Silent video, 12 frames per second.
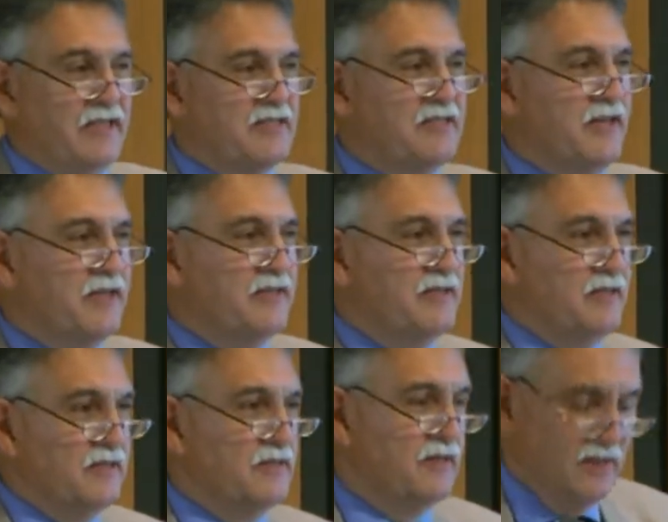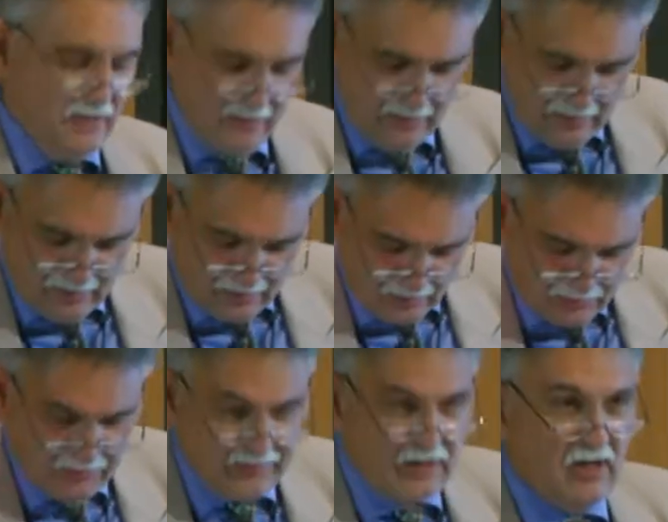excited and
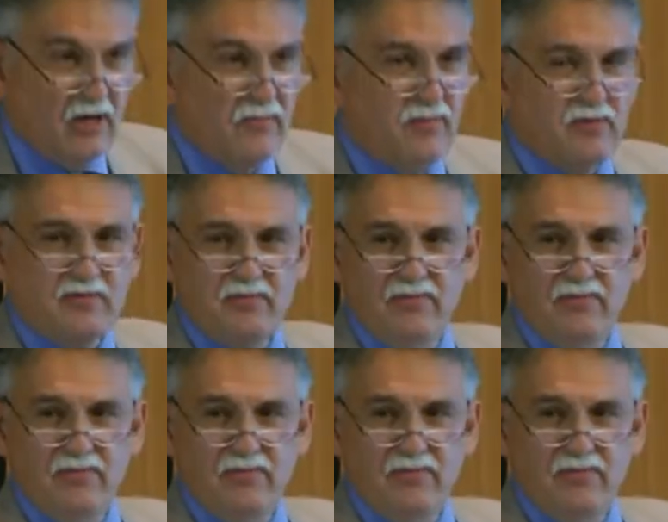also very humbled to